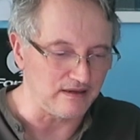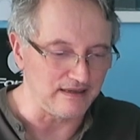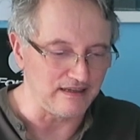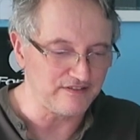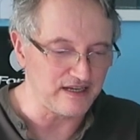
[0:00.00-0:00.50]

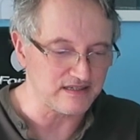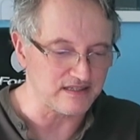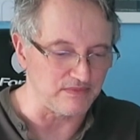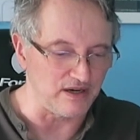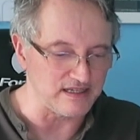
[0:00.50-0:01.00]
I love
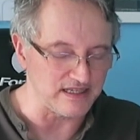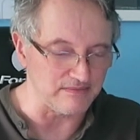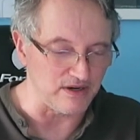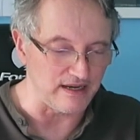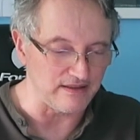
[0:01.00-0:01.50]

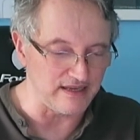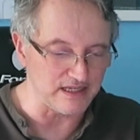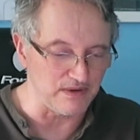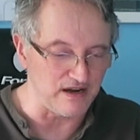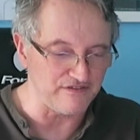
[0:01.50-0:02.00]
customising
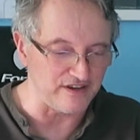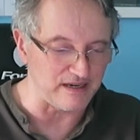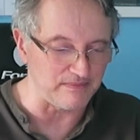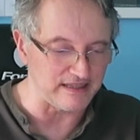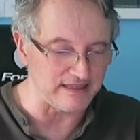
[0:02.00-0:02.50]
there's my
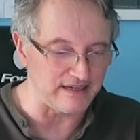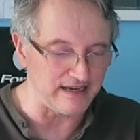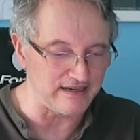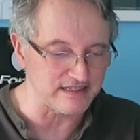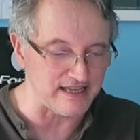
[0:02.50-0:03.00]
family
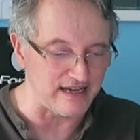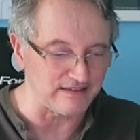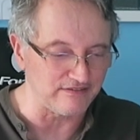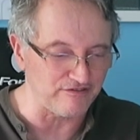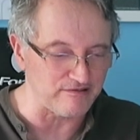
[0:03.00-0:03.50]
there. How's
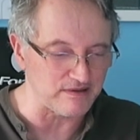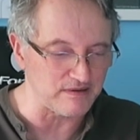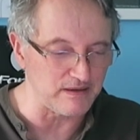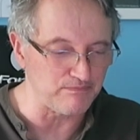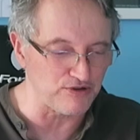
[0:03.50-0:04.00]
that
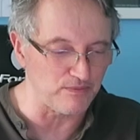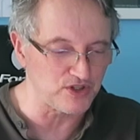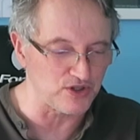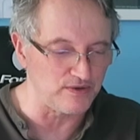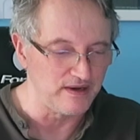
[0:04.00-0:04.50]
for
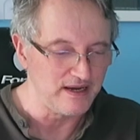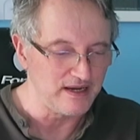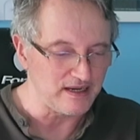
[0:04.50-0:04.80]
impromptu?